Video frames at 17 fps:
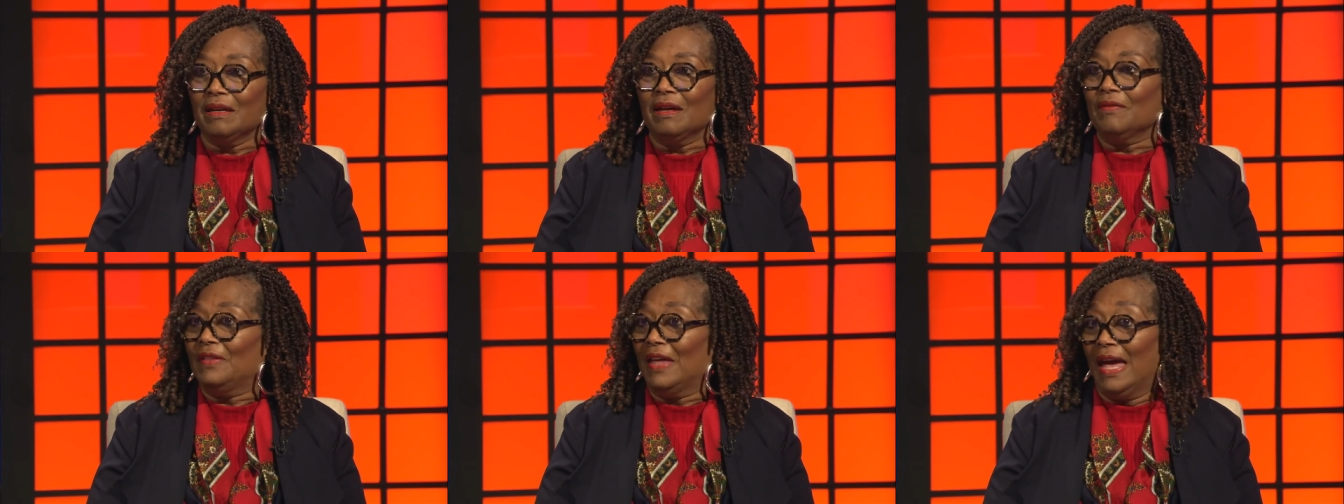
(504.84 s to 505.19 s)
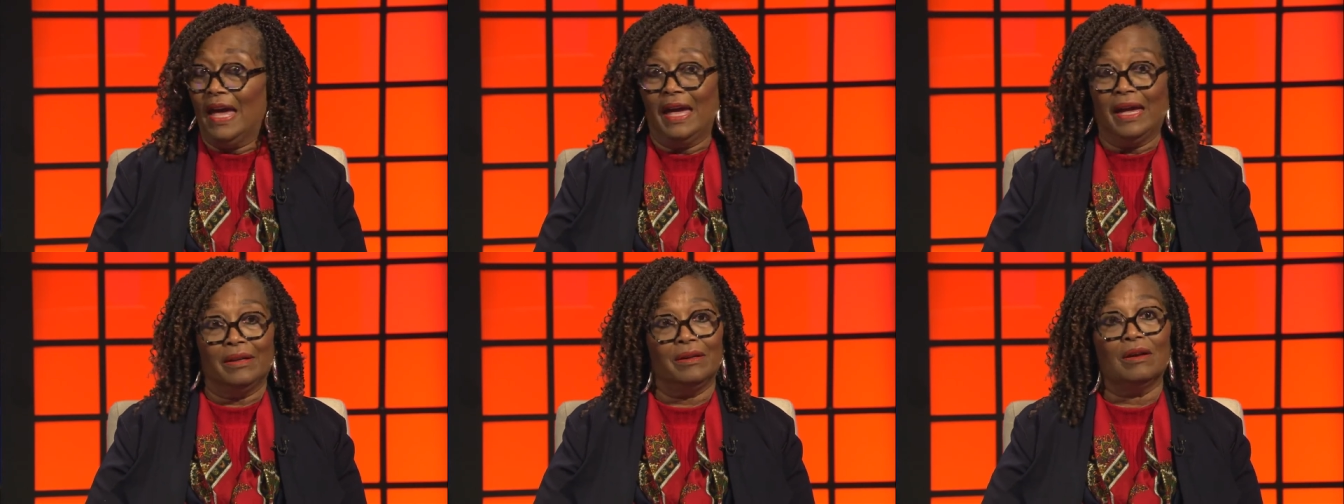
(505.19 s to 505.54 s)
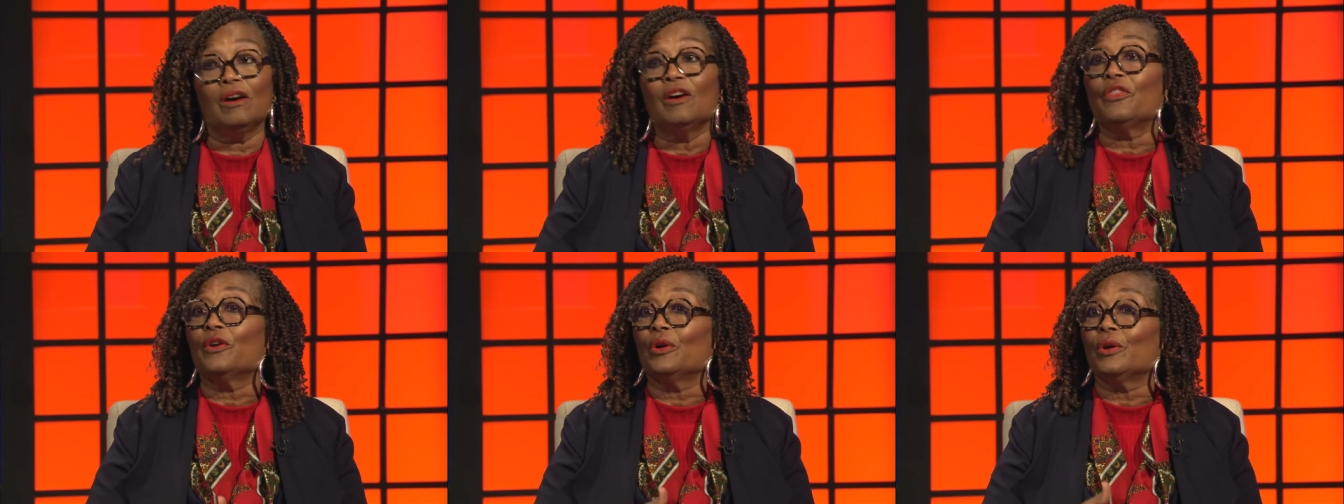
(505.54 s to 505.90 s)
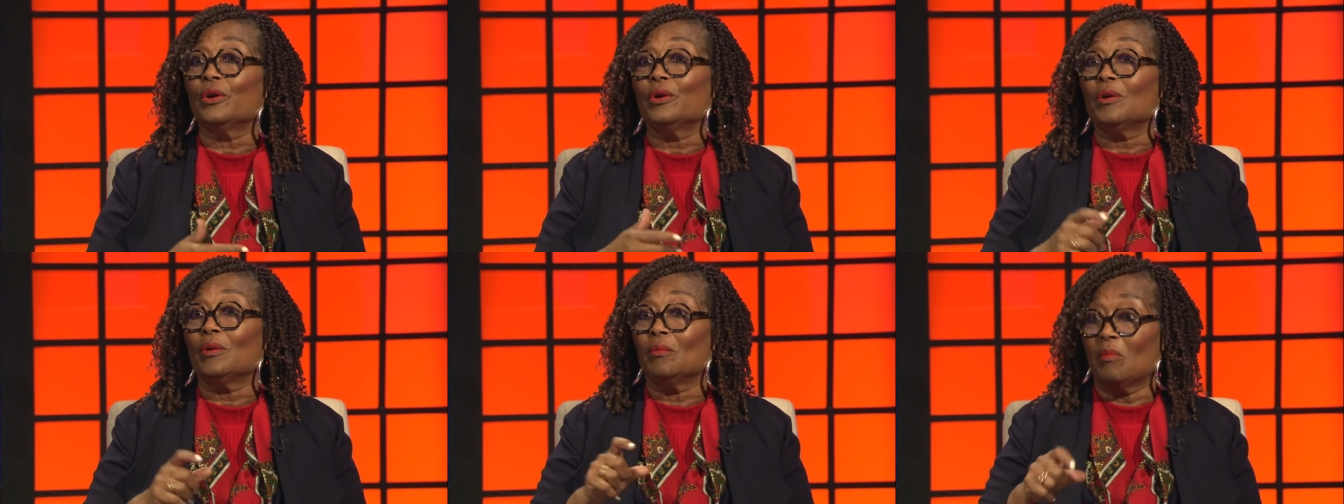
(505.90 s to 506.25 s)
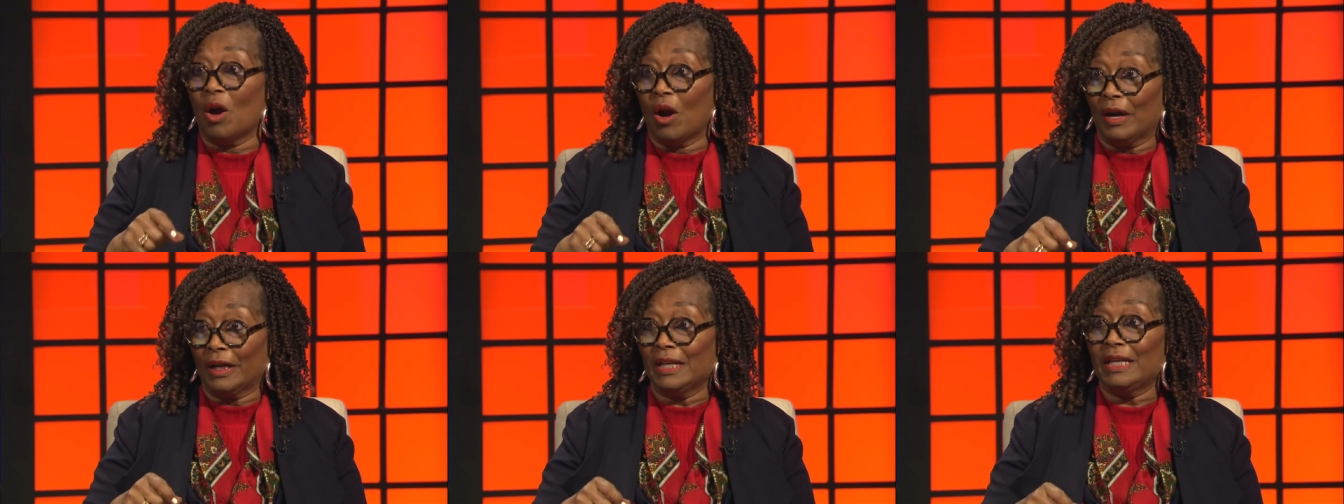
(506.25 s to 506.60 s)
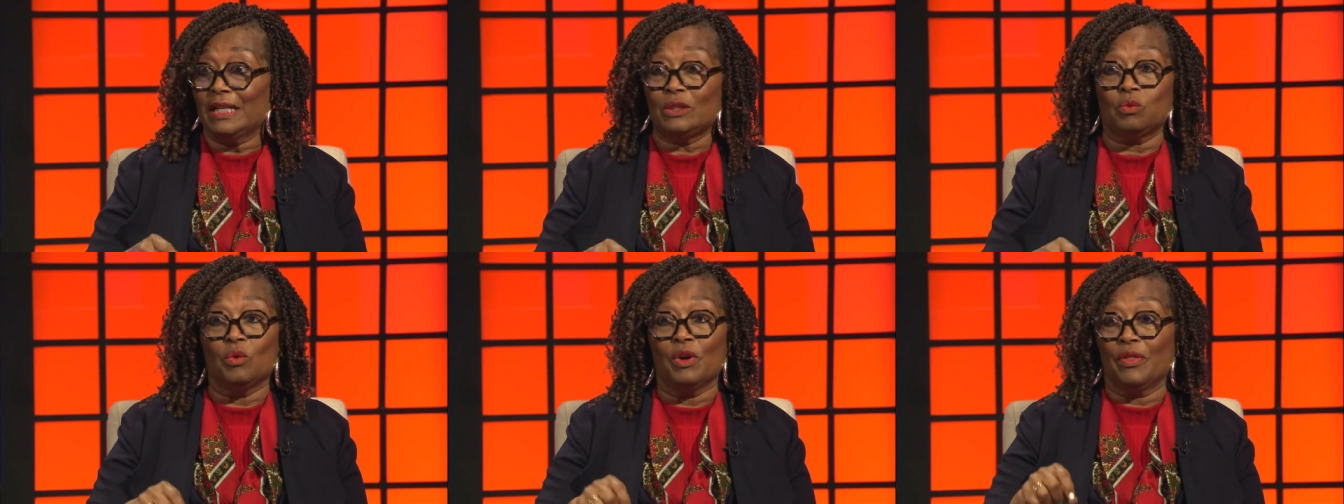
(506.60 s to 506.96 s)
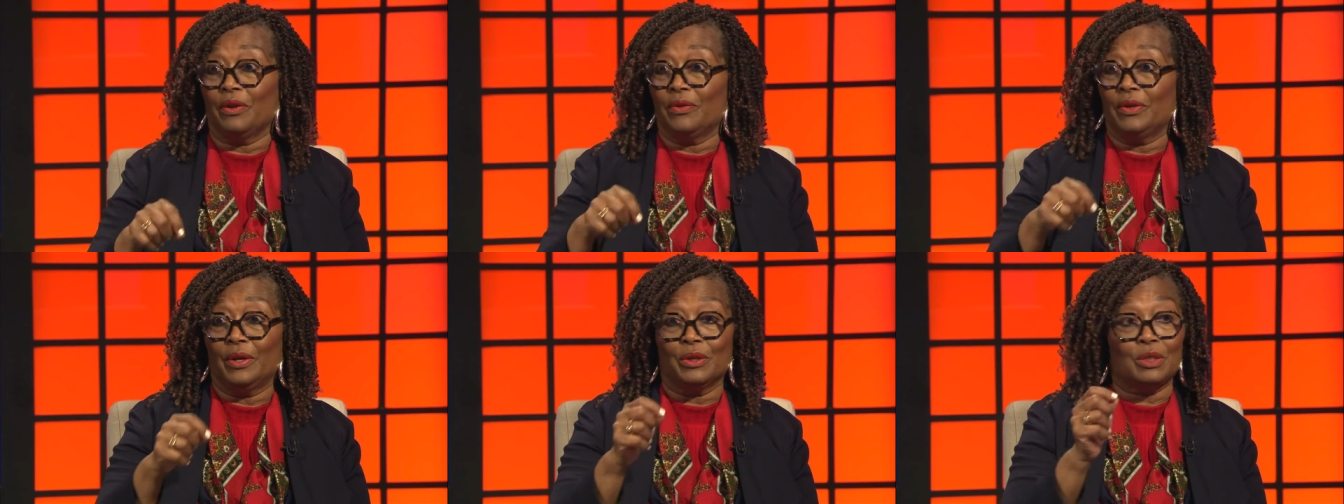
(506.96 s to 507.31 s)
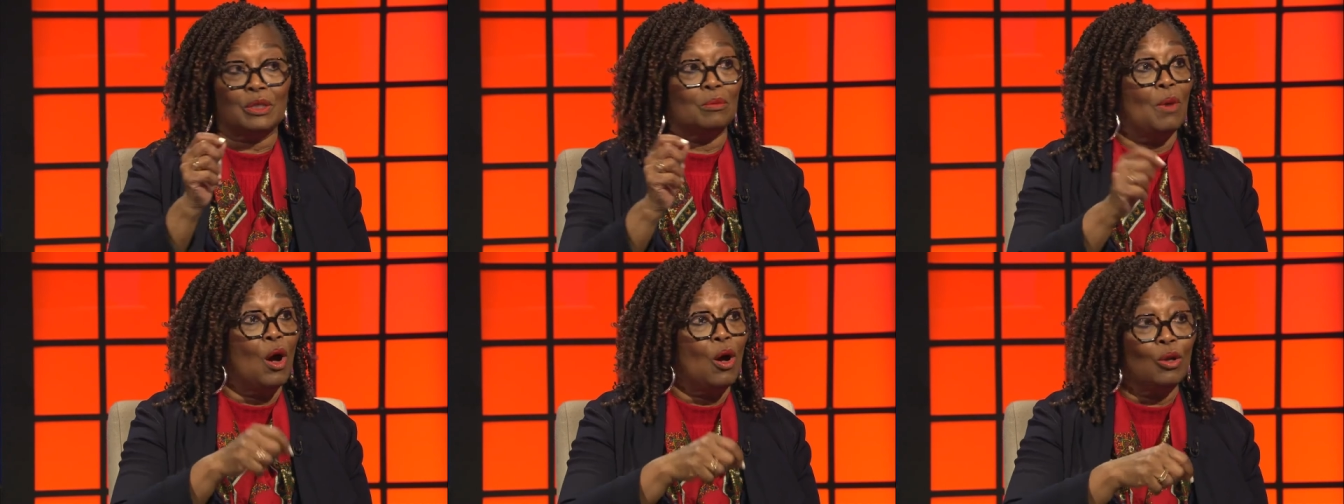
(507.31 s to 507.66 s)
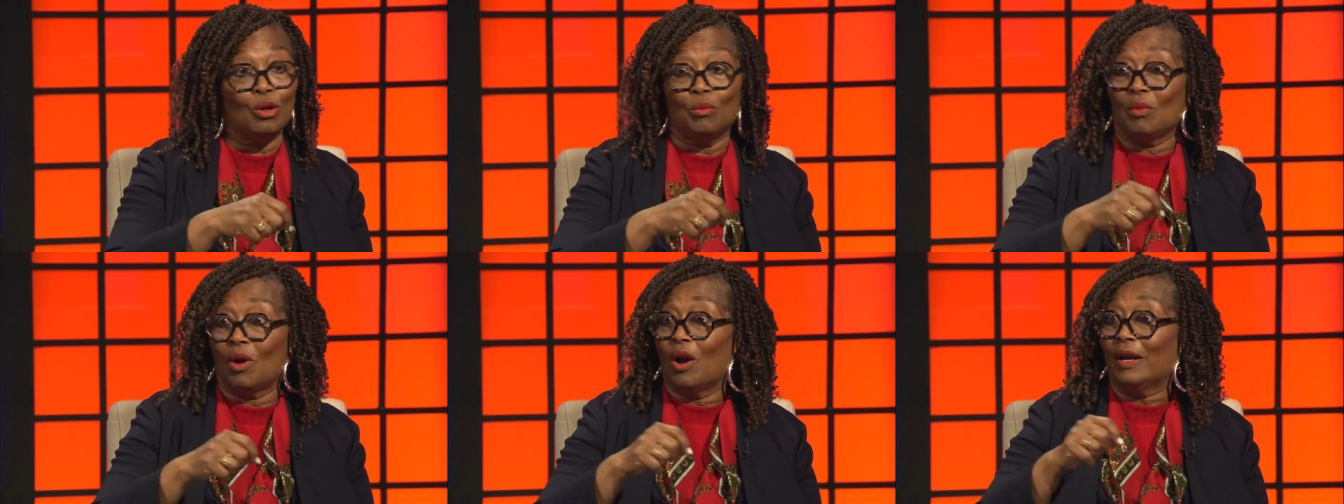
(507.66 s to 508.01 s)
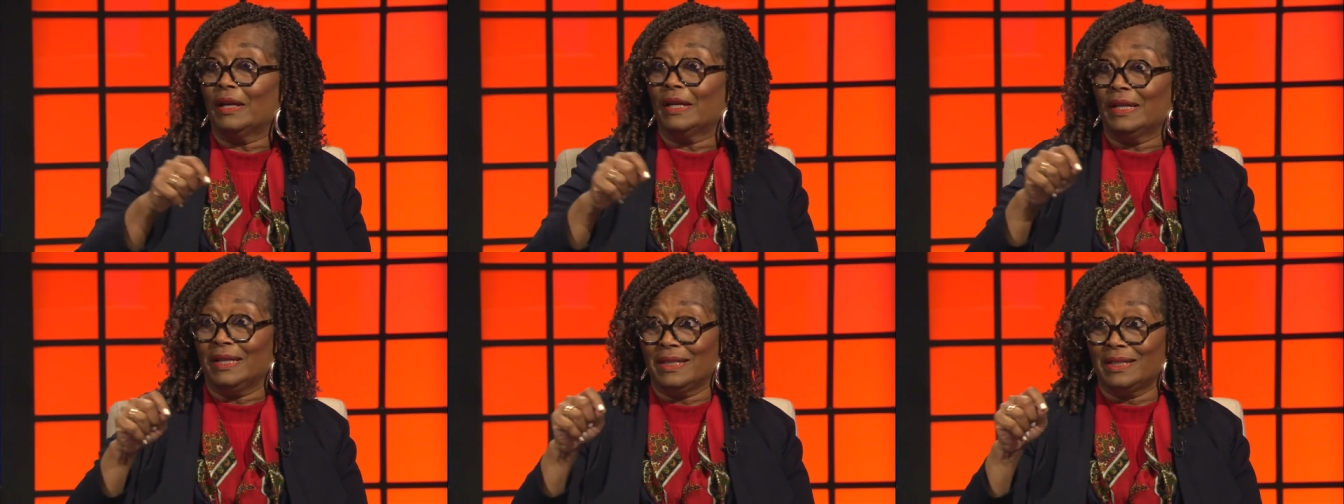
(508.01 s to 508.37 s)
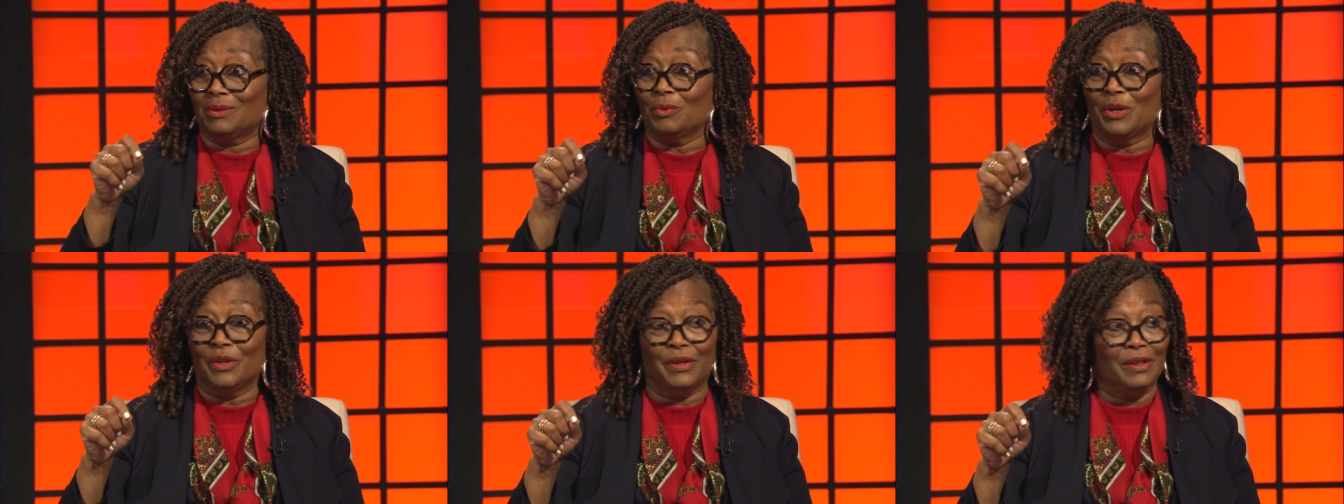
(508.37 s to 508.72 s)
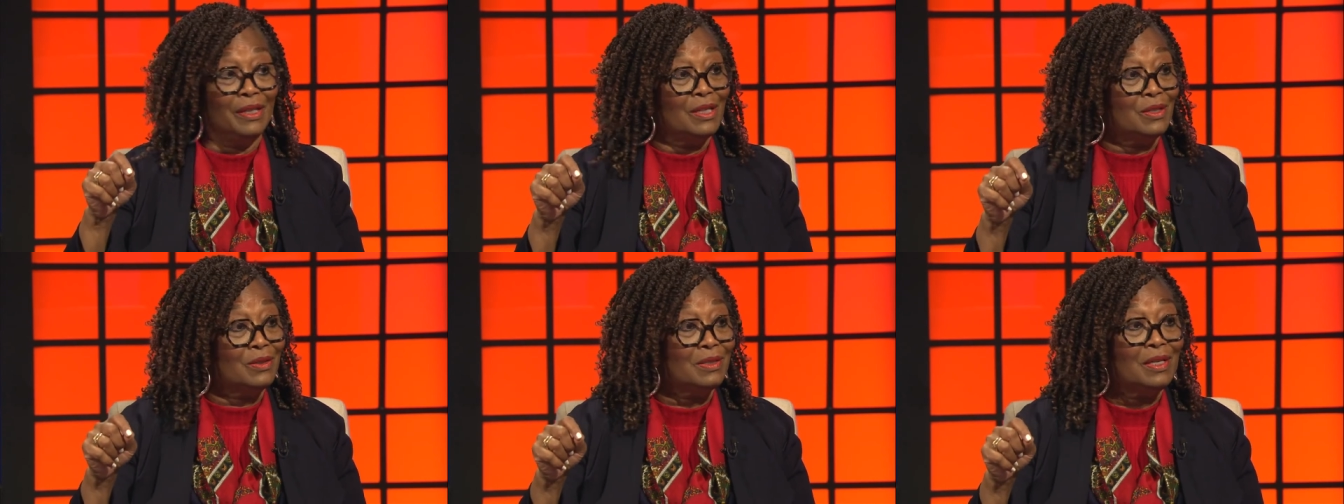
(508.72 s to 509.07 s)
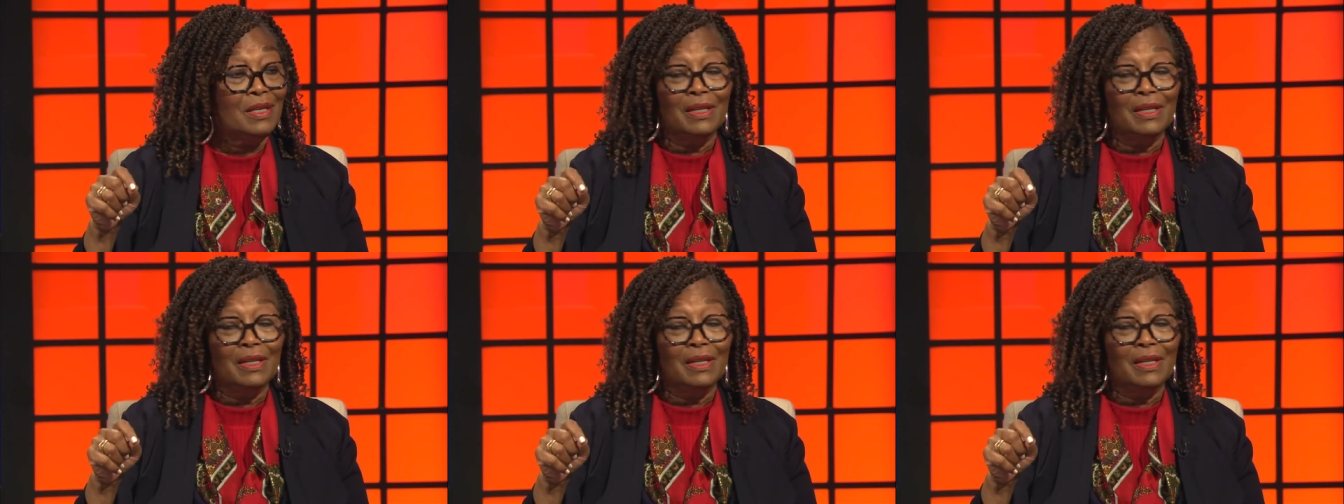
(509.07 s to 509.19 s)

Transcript: that other markets, whether they're smaller markets, whether it's,